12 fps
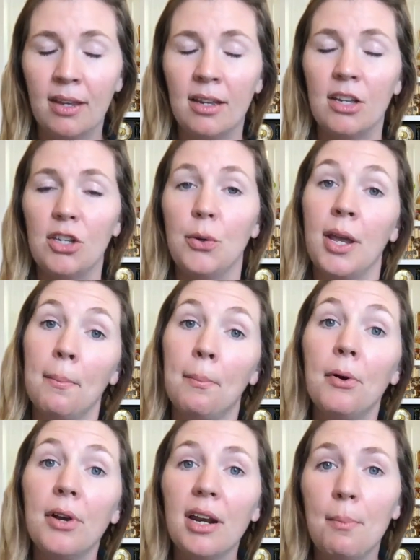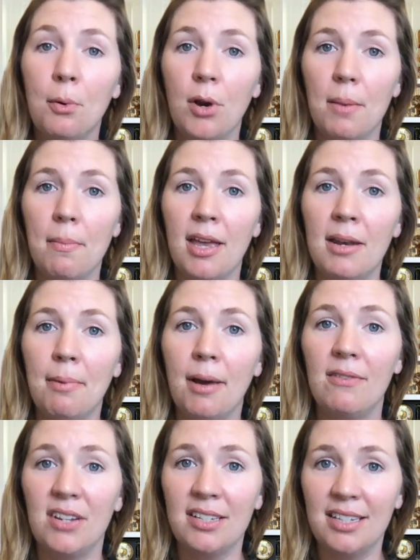You can book an appointment by
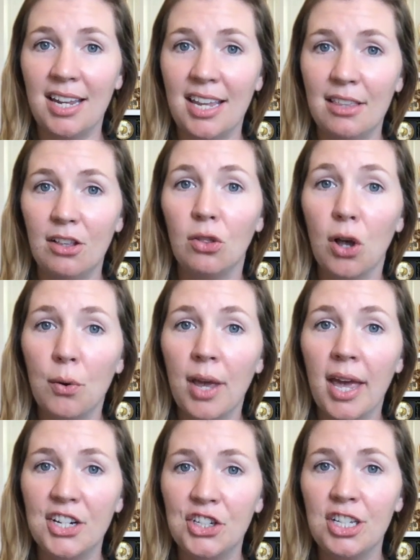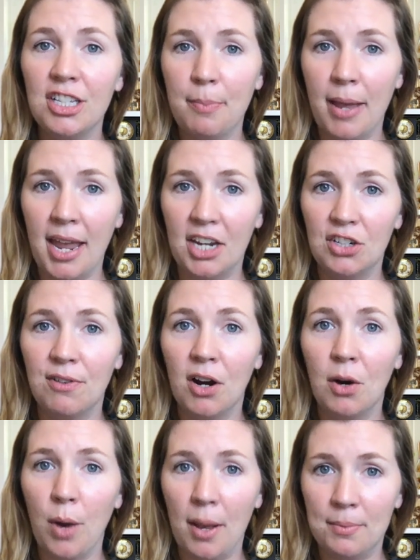visiting the locations page of
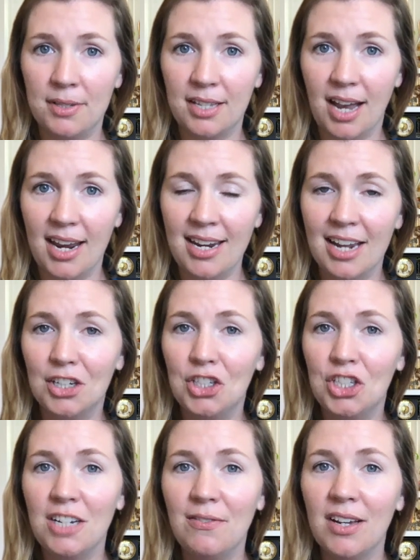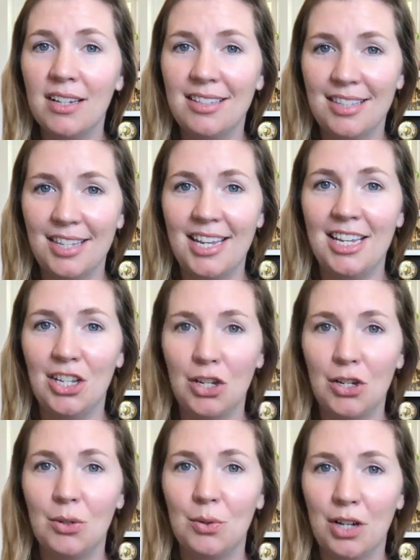our website at
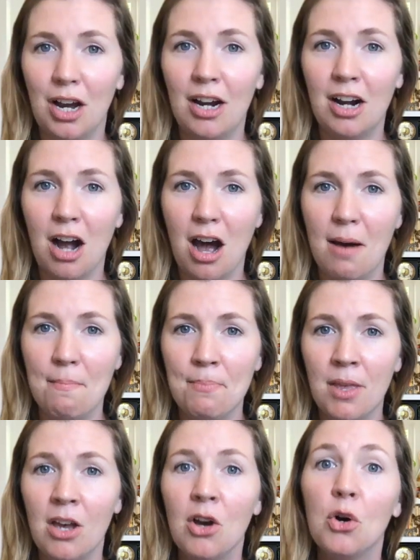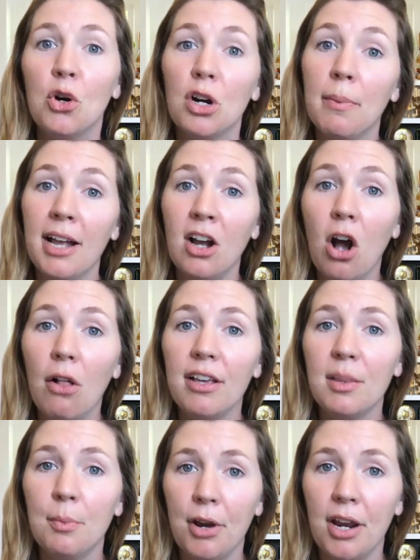achievacu.com or by calling
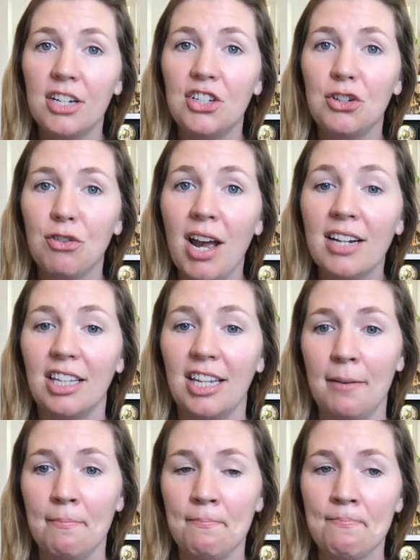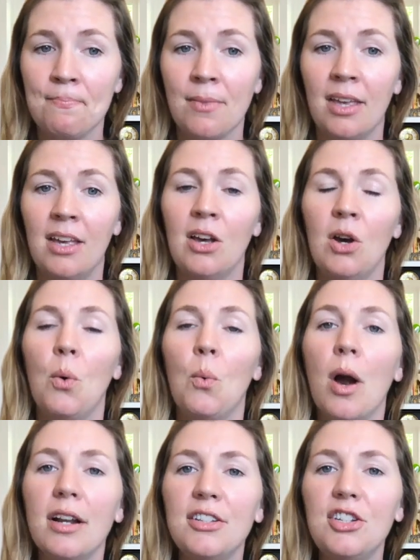the branch directly.
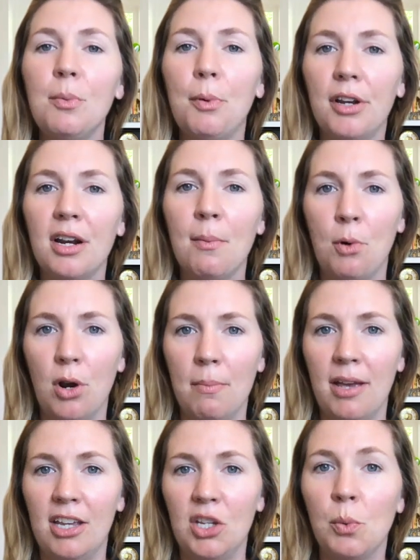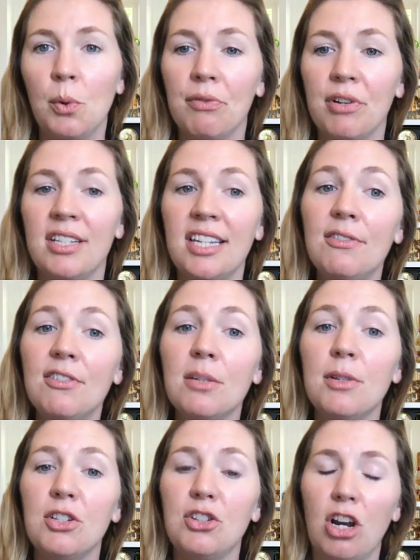Once you book an appointment, you will receive some
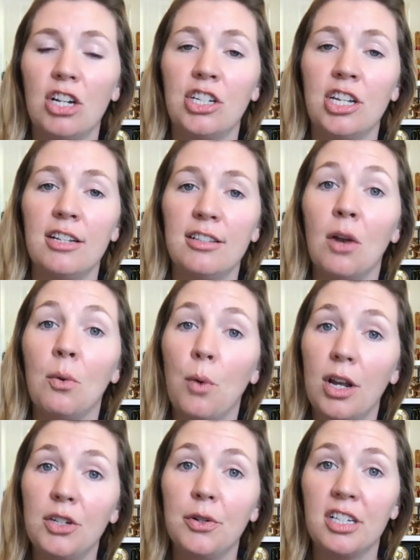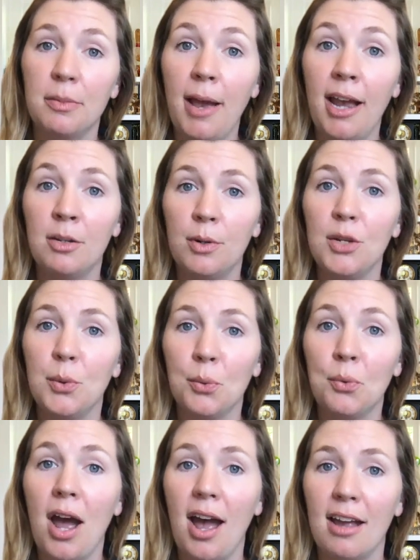instructions on what to expect when you
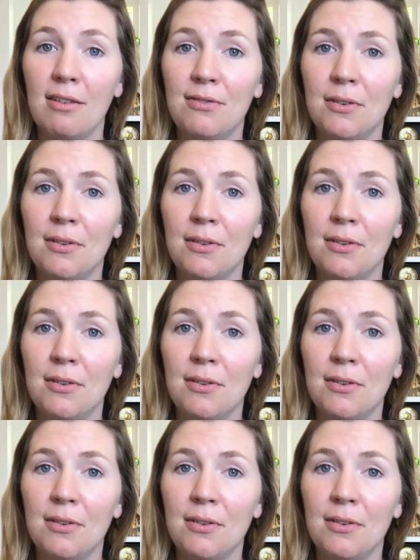arrive.